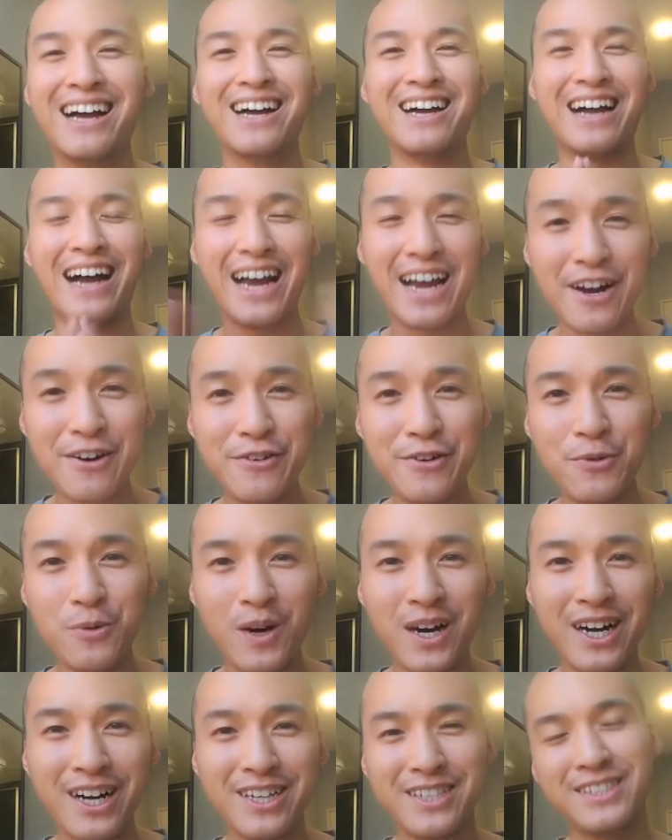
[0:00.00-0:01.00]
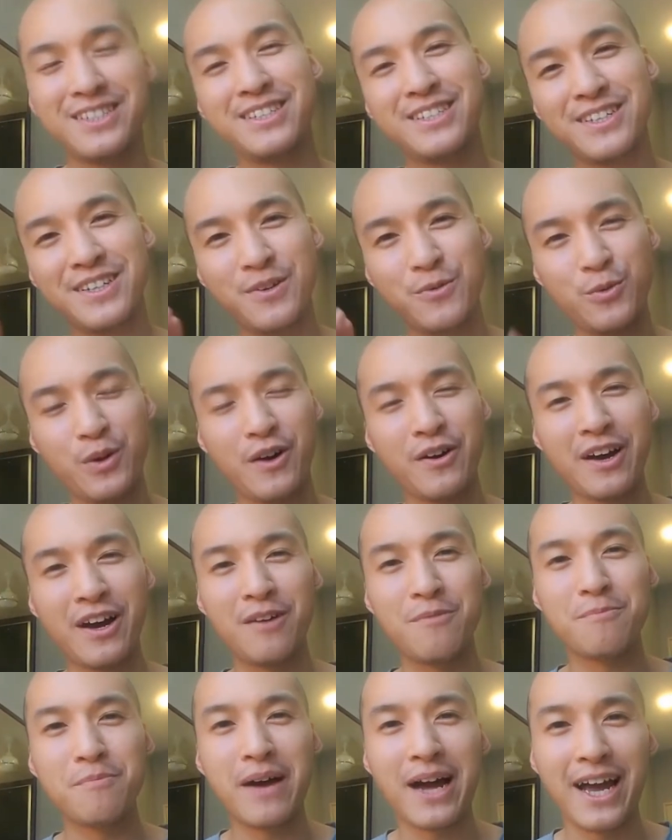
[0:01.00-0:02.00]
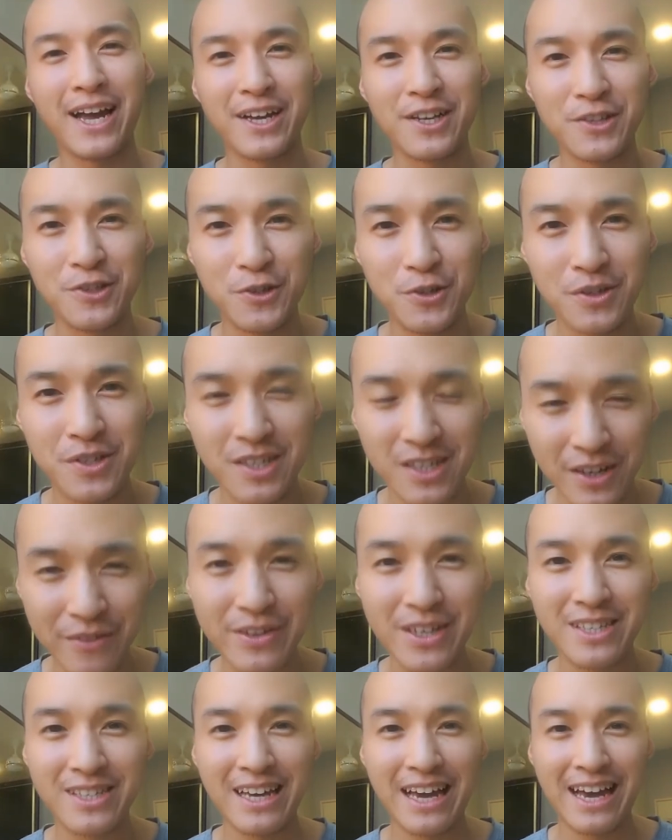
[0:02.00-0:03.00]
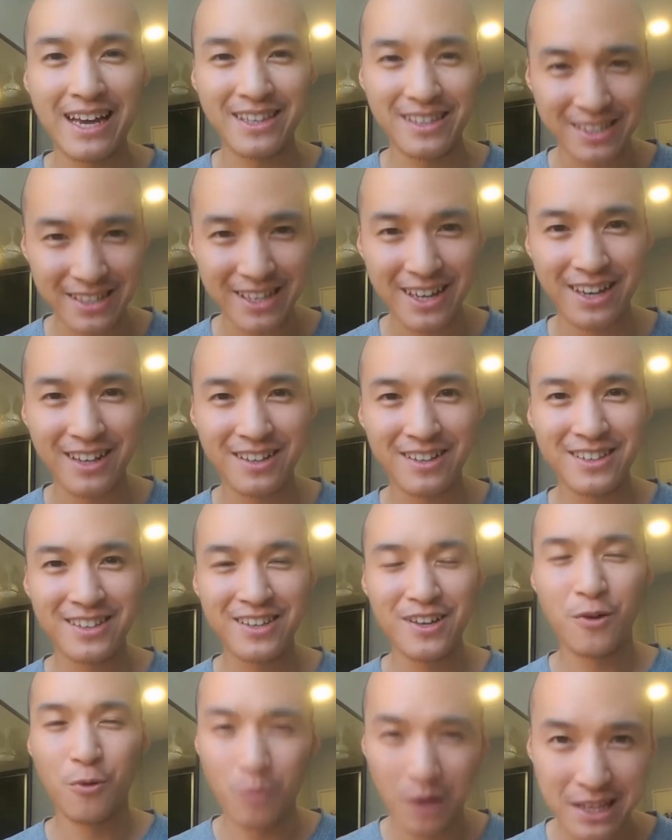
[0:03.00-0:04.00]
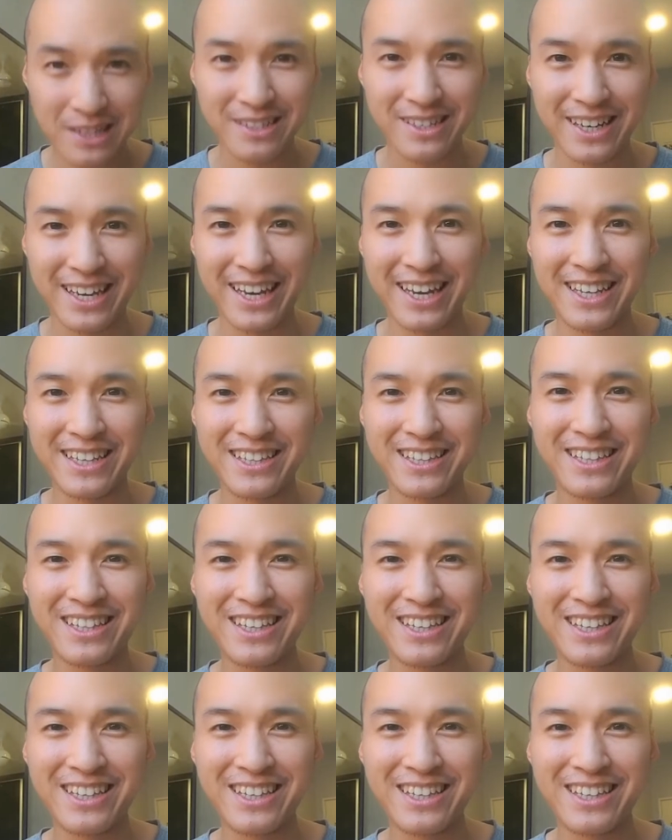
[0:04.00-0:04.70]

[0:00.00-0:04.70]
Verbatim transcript: Hi everyone, welcome back to Service and Cell once again.